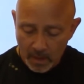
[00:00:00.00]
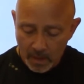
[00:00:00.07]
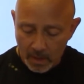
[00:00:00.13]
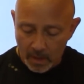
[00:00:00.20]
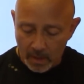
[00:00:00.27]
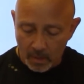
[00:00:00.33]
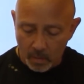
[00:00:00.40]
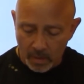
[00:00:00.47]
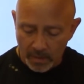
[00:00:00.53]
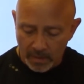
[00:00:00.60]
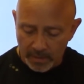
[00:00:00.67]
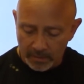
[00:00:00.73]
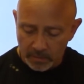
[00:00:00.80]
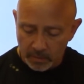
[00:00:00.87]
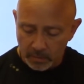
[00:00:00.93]

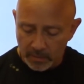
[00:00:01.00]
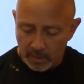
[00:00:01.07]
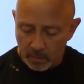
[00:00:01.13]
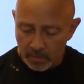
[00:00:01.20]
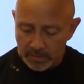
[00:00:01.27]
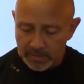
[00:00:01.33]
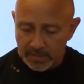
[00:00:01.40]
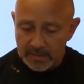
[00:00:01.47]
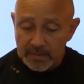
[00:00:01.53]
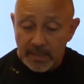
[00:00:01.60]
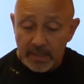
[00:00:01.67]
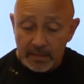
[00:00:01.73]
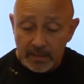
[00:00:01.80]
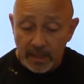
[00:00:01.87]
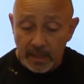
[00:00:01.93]

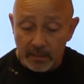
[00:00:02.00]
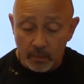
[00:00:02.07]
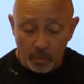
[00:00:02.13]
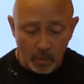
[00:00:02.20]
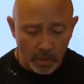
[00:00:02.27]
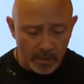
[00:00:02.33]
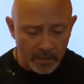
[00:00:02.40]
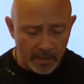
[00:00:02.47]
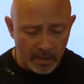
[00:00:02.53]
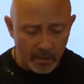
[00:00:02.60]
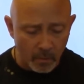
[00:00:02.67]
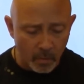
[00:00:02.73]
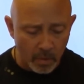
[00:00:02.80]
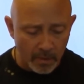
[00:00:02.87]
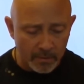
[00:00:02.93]

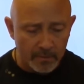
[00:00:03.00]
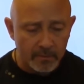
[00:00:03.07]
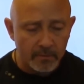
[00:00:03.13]
192.168.1.1.